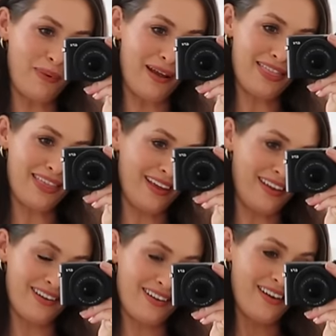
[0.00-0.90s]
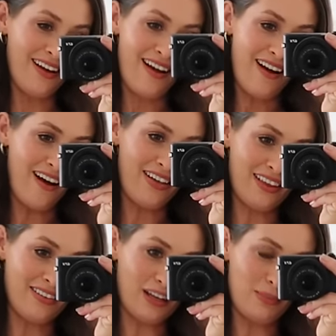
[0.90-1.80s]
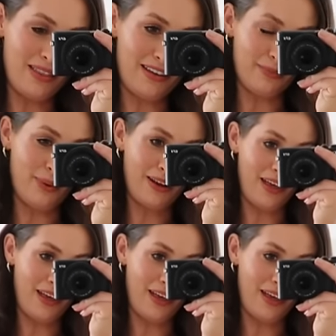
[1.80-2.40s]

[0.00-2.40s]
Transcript: But I think it's going to be this one.